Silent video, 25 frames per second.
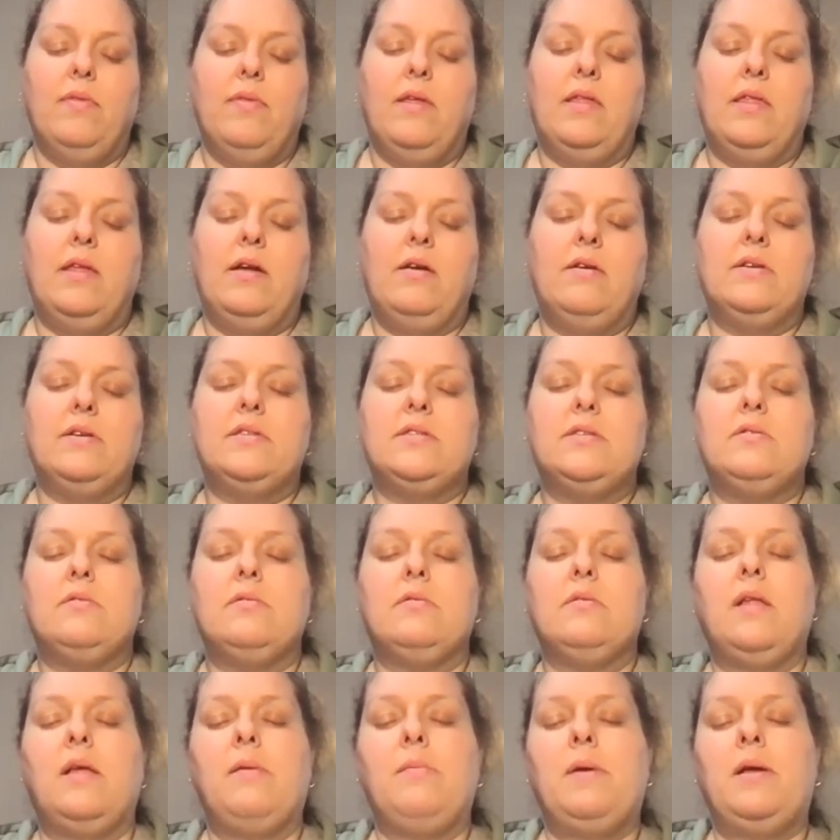That there is no
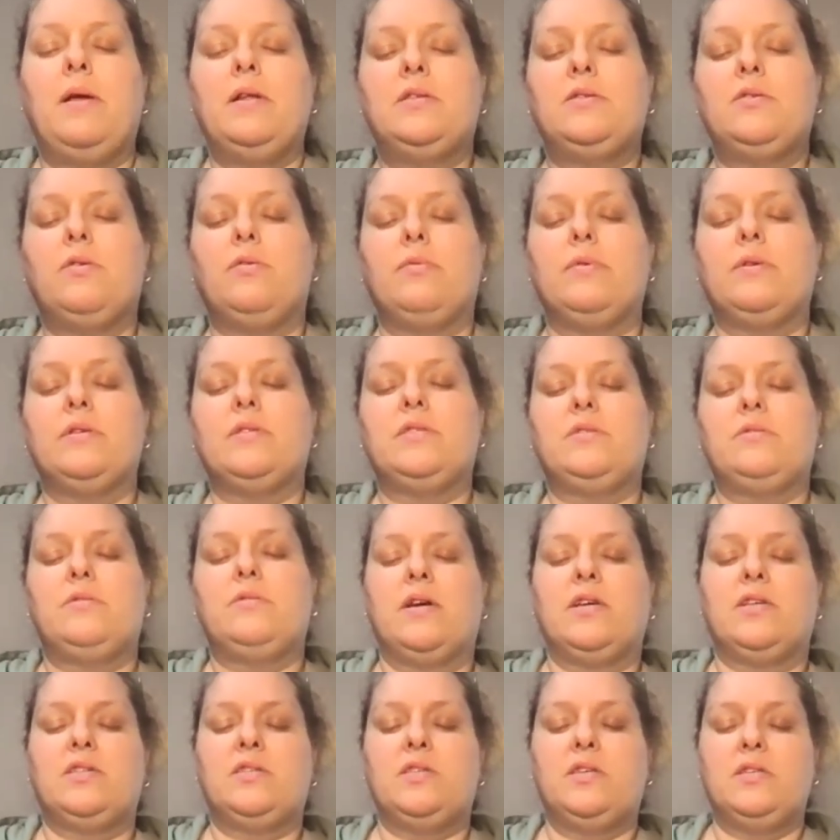limit or
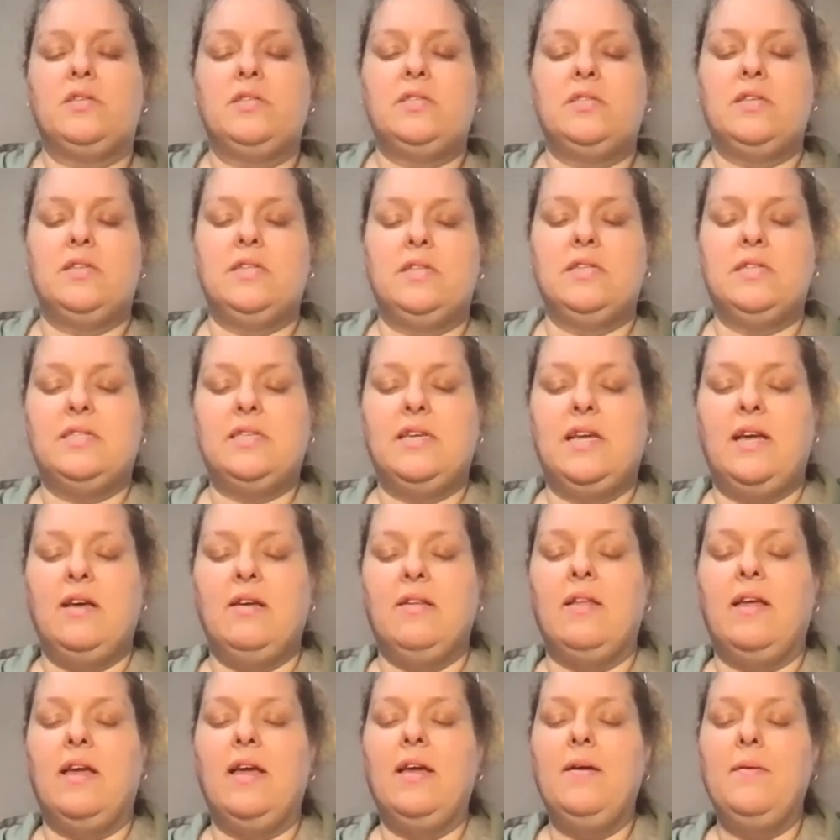restriction to this
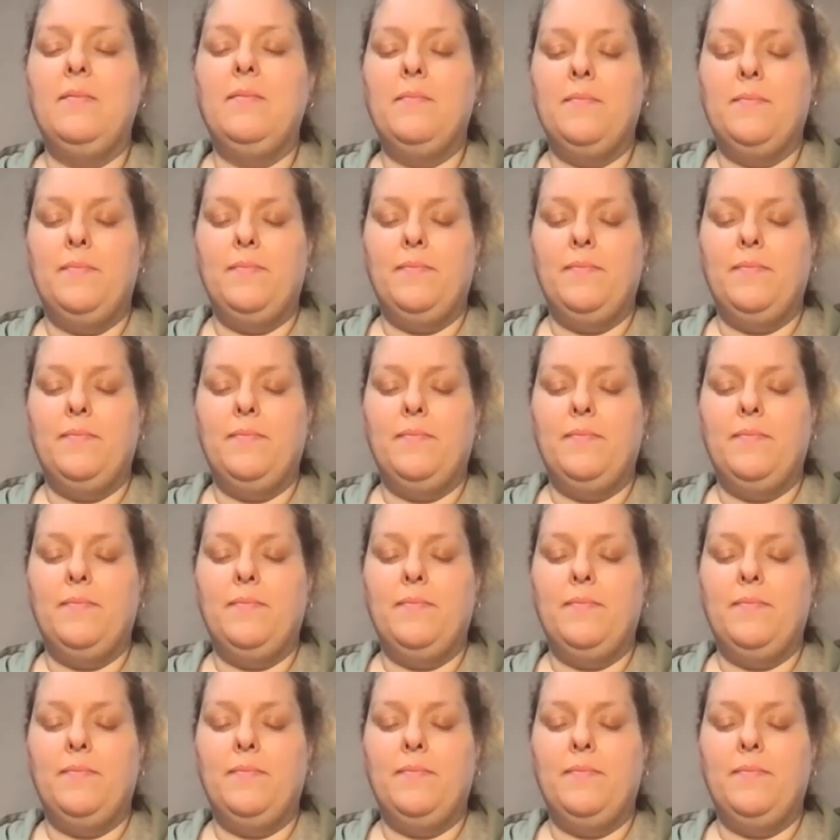healing,